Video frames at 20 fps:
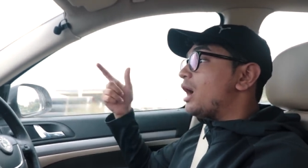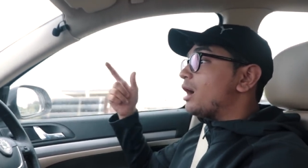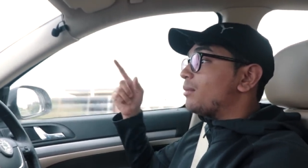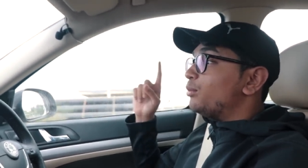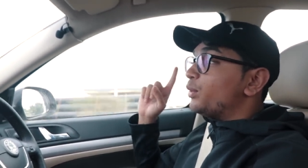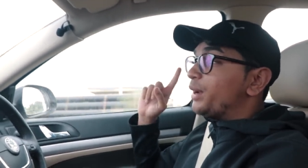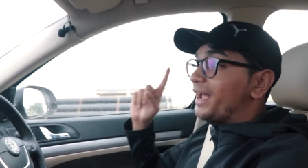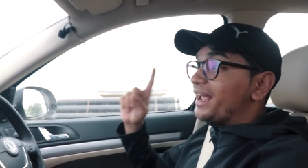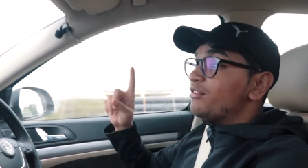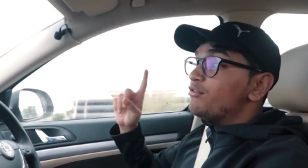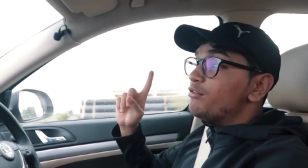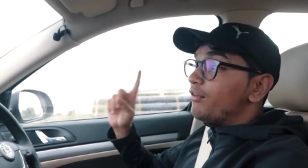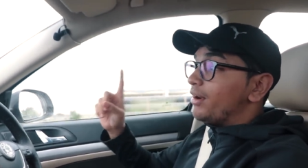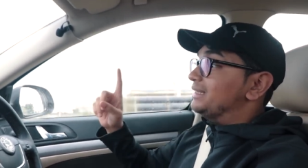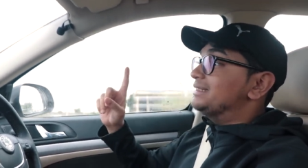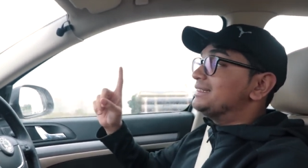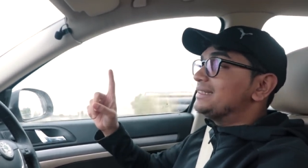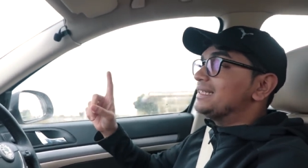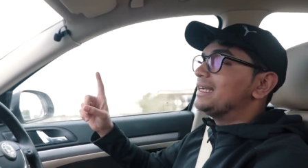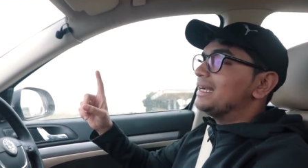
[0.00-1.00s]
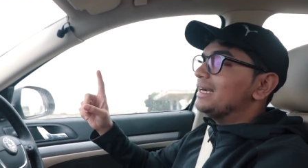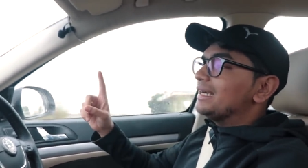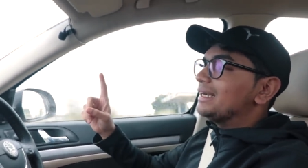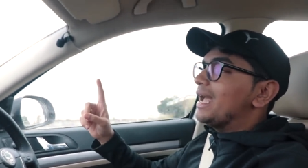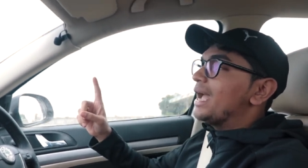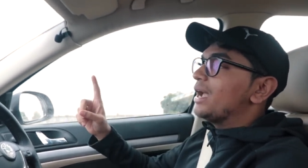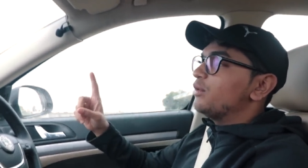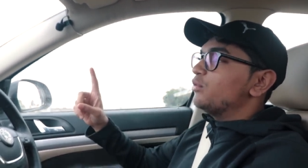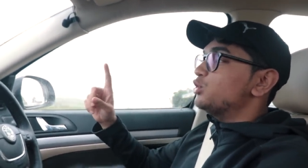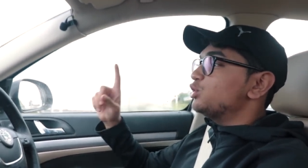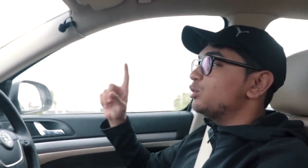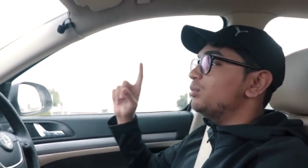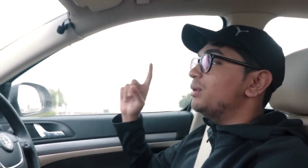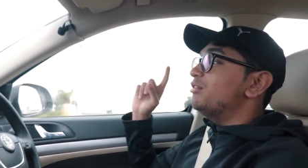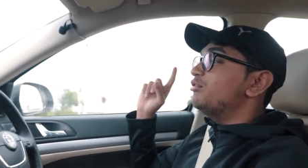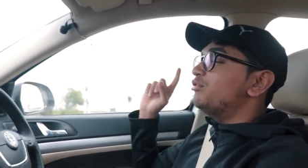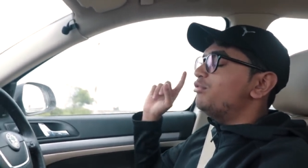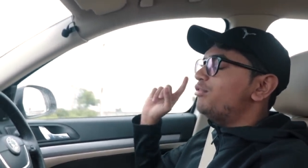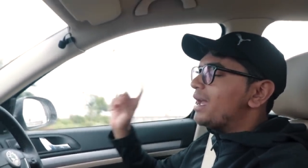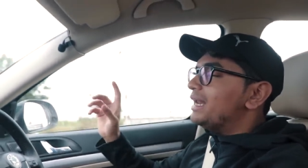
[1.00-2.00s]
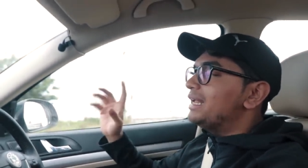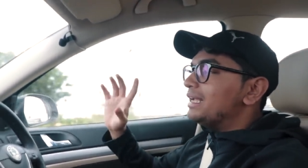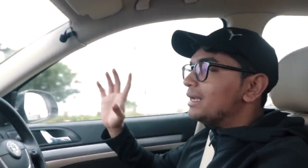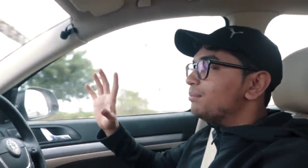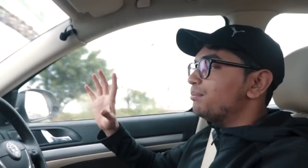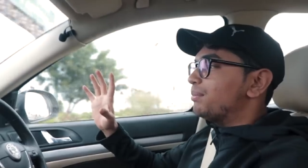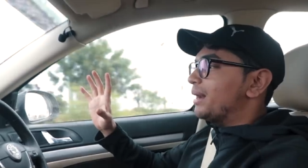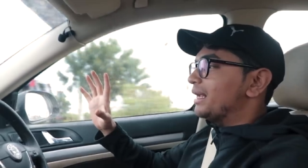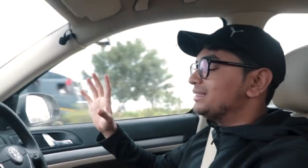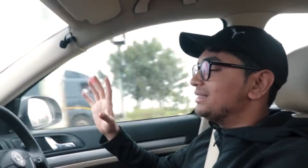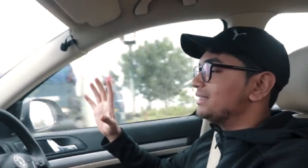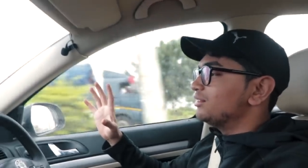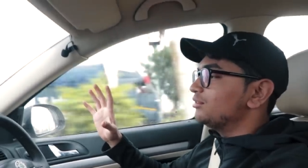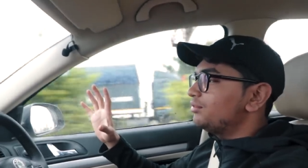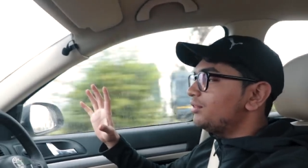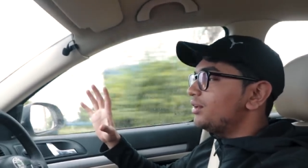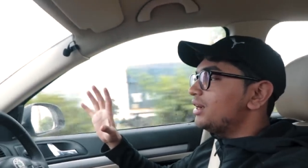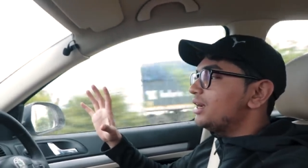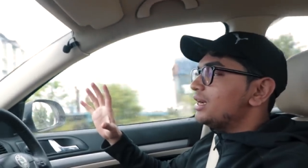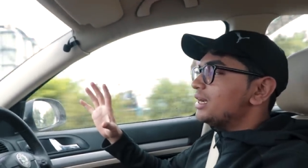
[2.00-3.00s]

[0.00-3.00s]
Nagpur in one single tank, which would be very impressive.